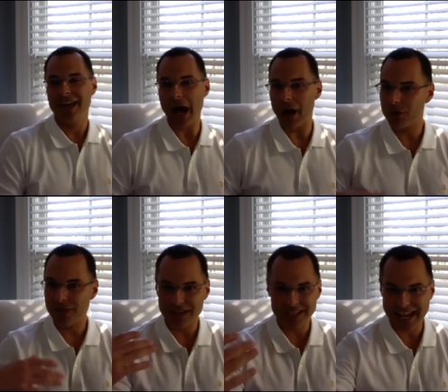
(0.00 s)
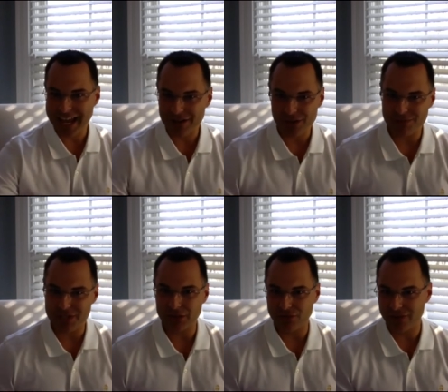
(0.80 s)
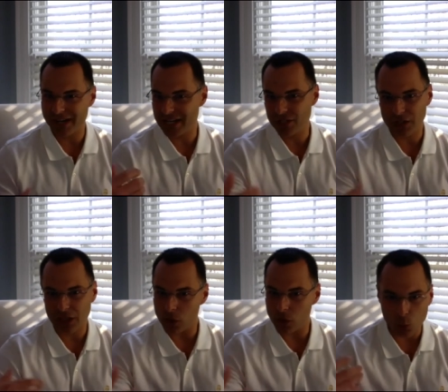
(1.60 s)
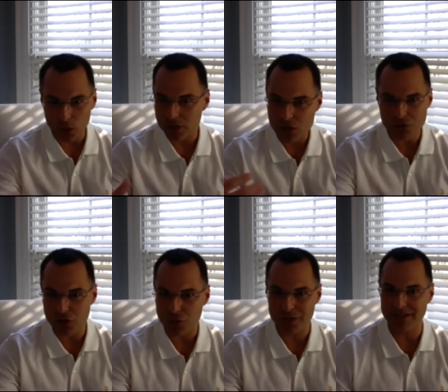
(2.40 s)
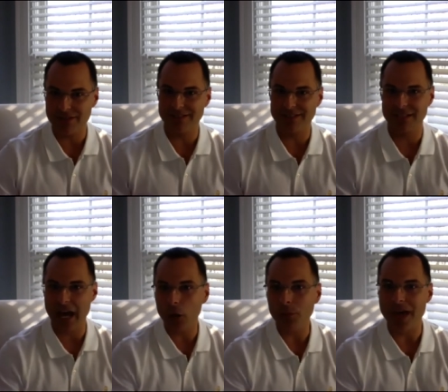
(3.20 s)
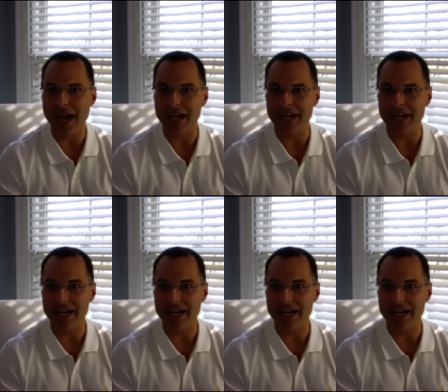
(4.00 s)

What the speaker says: How are they going to handle themselves financially? Well, like, what are you doing to help that?